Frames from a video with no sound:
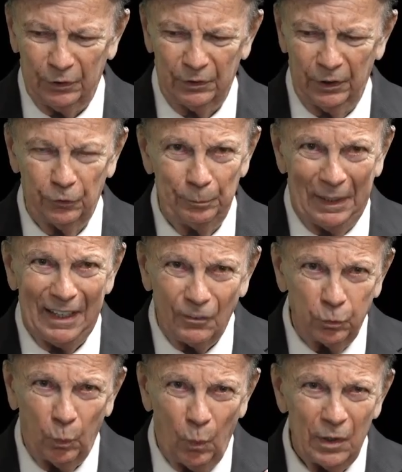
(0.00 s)
who's made us
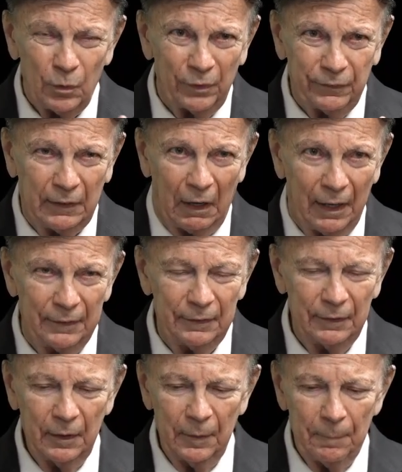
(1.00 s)
one with God
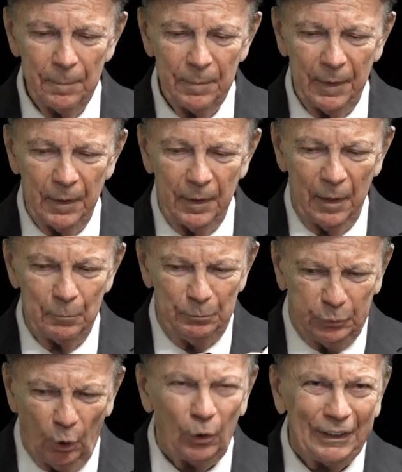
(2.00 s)
and
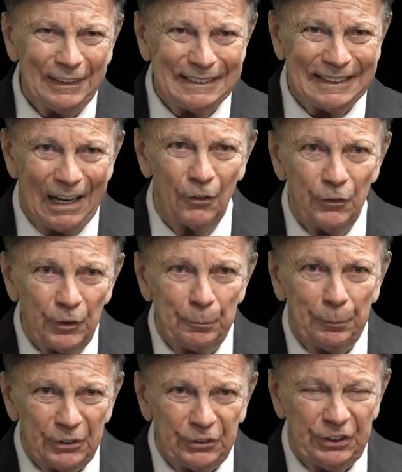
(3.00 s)
broken down the
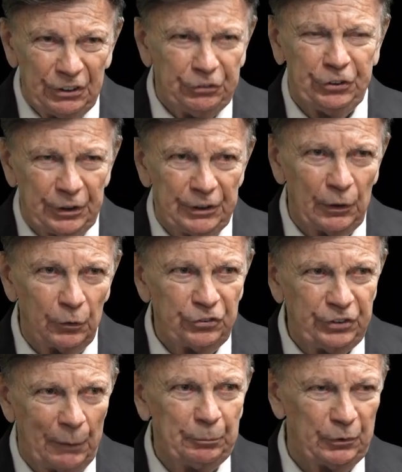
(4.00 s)
partition that
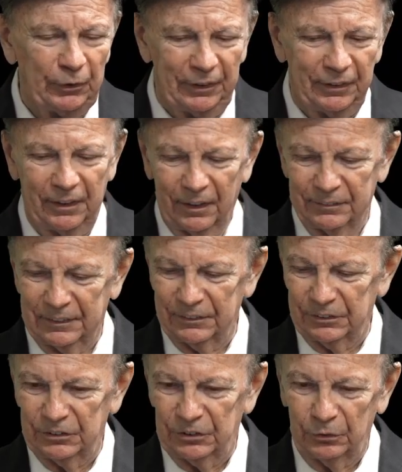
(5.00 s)
separated us. This
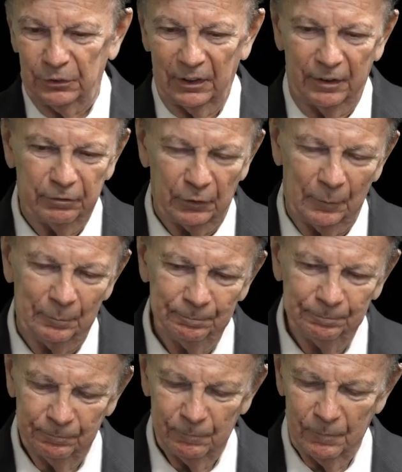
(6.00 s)
is so delightful.
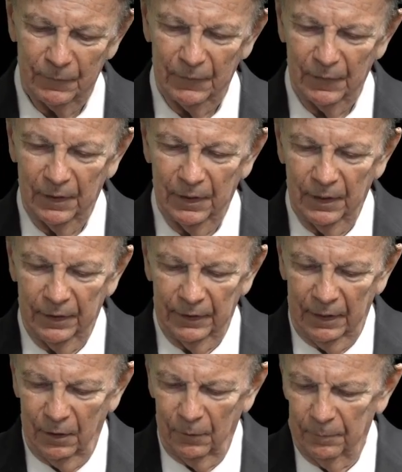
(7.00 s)

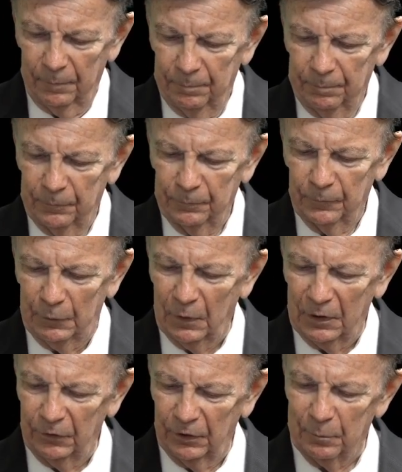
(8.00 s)
Now, we want
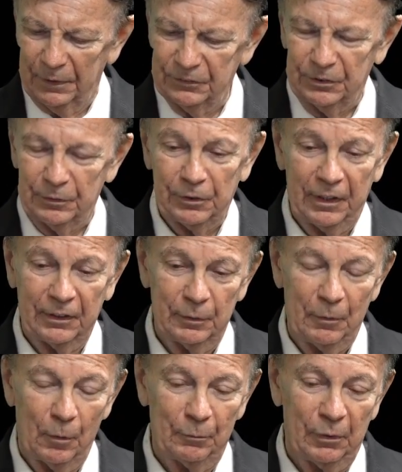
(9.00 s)
to learn a bunch of things
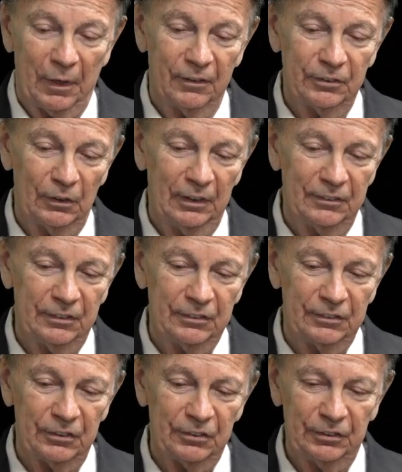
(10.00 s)
about prayer, so let's
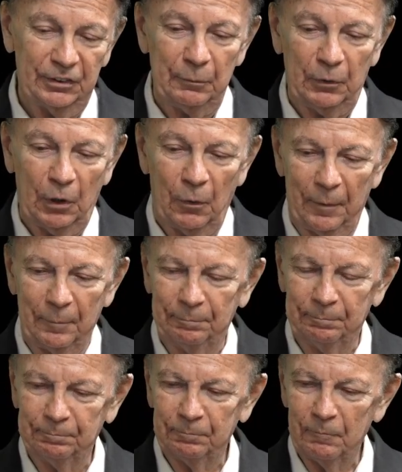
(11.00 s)
just keep going.
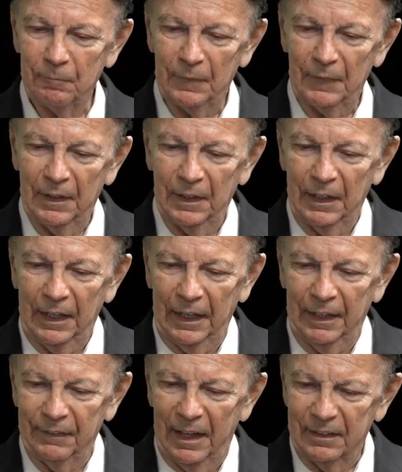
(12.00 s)

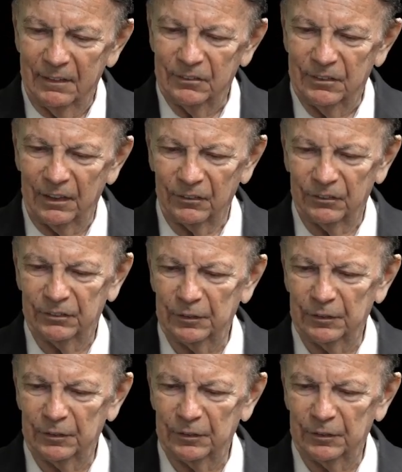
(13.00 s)
And that is this